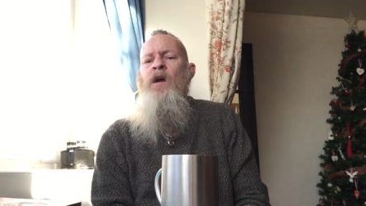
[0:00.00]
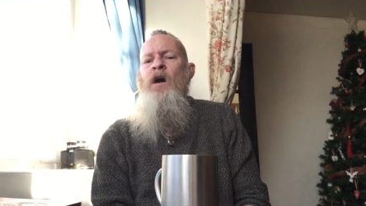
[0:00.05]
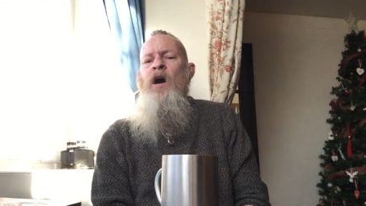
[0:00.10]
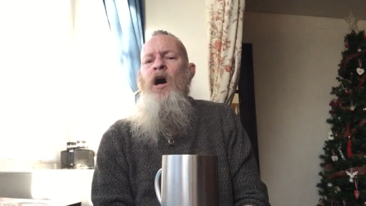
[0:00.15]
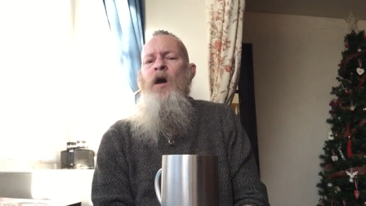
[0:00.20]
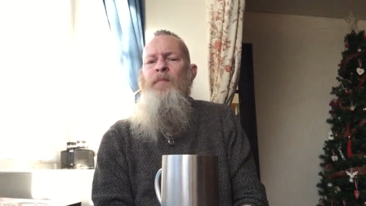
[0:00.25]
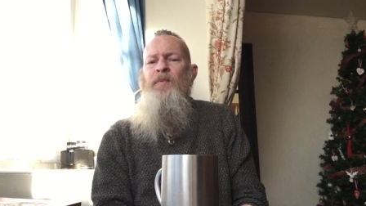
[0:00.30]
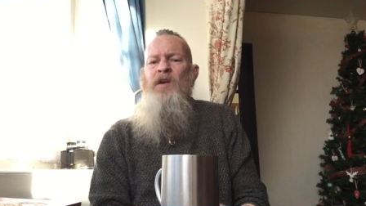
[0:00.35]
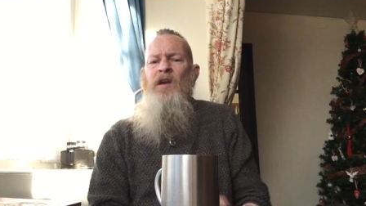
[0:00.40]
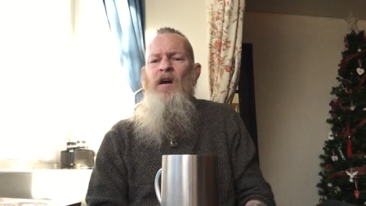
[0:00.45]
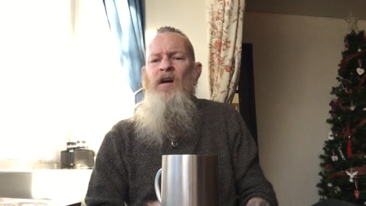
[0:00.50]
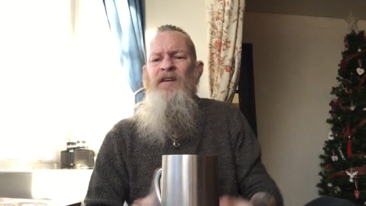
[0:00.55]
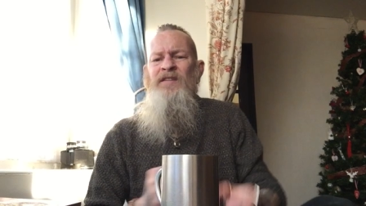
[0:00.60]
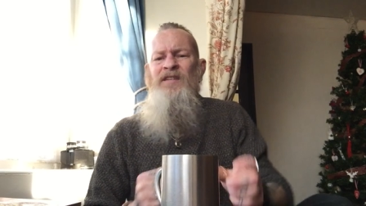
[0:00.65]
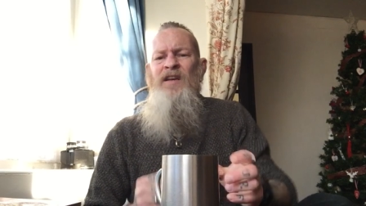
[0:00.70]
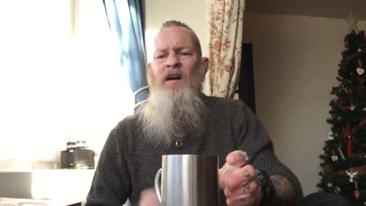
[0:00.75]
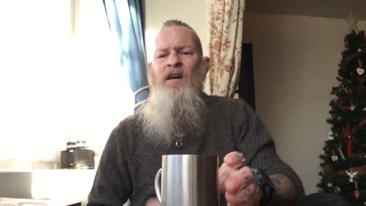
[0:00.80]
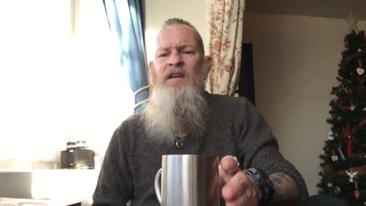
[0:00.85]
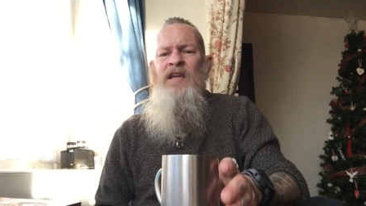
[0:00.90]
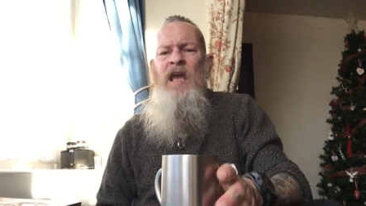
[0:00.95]
Hope you
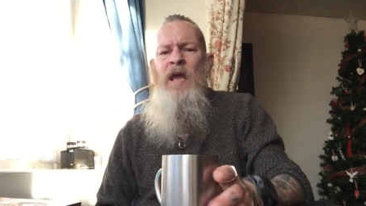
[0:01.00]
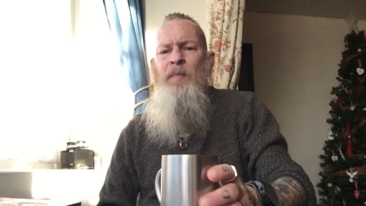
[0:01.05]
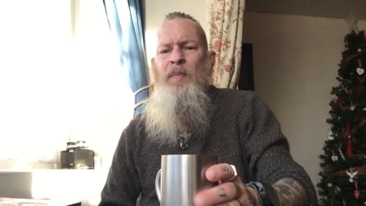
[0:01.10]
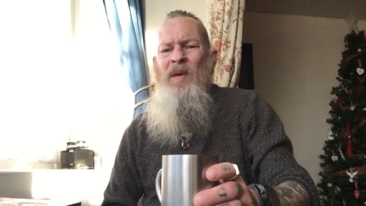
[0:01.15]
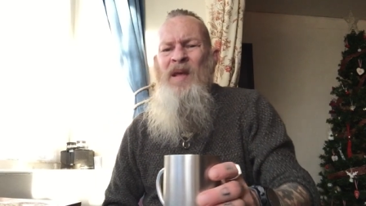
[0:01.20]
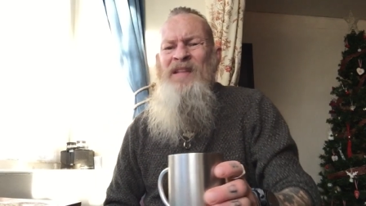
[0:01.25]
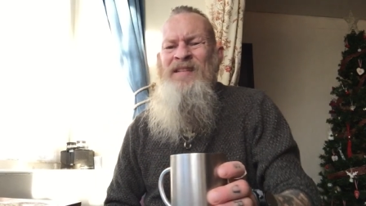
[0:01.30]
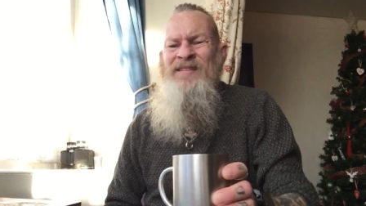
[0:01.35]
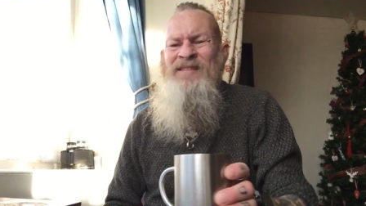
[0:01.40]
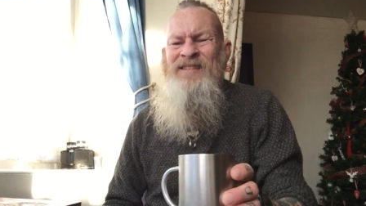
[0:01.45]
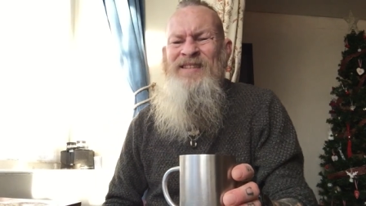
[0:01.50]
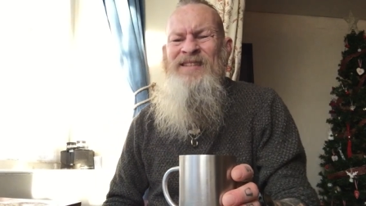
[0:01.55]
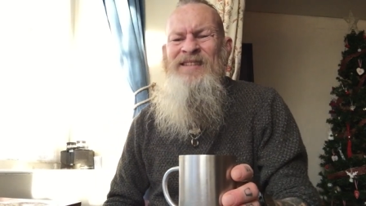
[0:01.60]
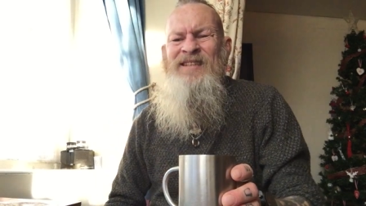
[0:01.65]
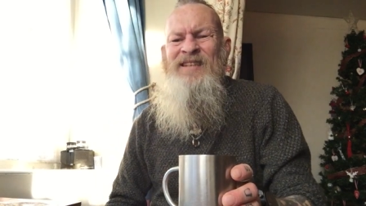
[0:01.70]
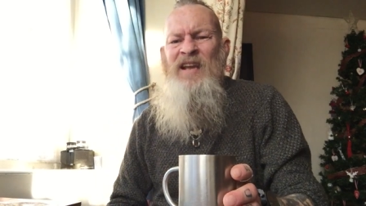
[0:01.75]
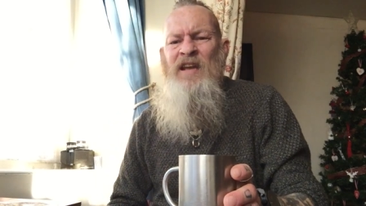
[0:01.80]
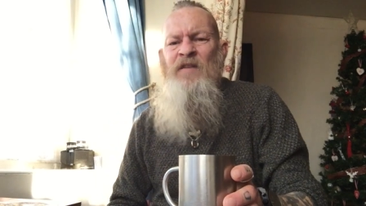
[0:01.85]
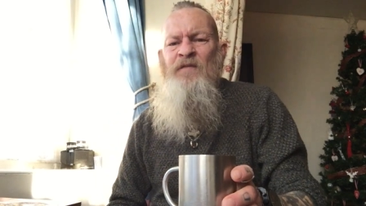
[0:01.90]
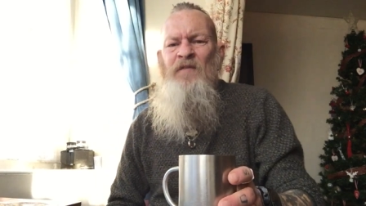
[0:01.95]
guys are keeping
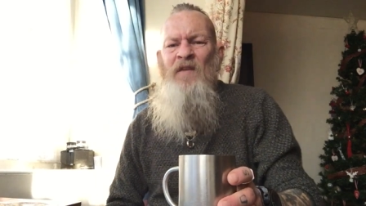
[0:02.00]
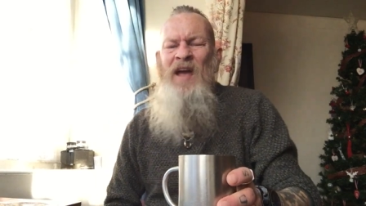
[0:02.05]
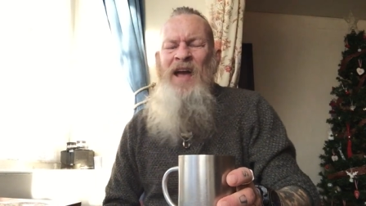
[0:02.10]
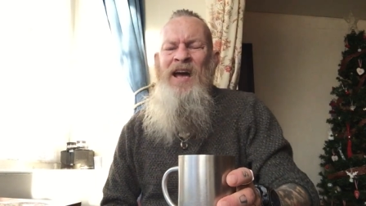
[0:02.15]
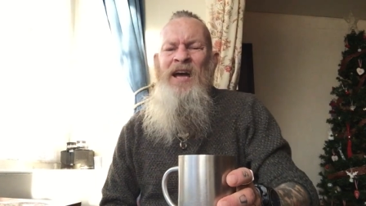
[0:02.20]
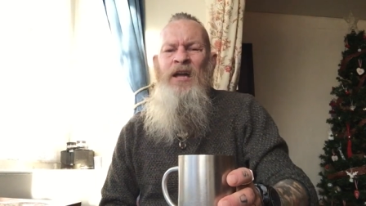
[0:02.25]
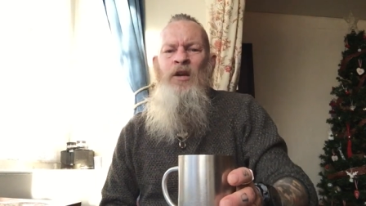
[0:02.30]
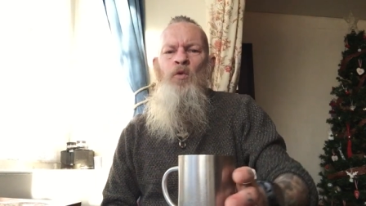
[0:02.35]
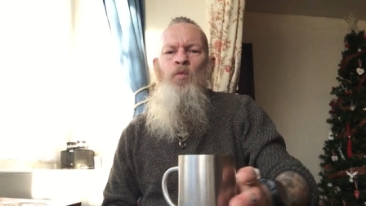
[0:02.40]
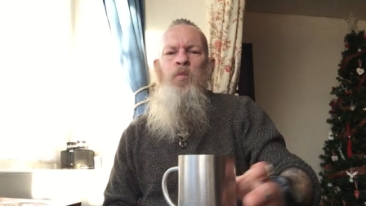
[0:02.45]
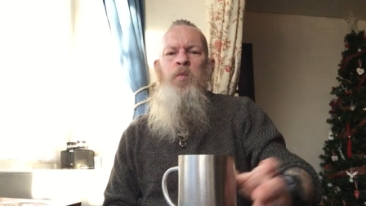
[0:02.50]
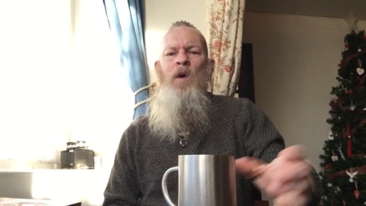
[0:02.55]
safe and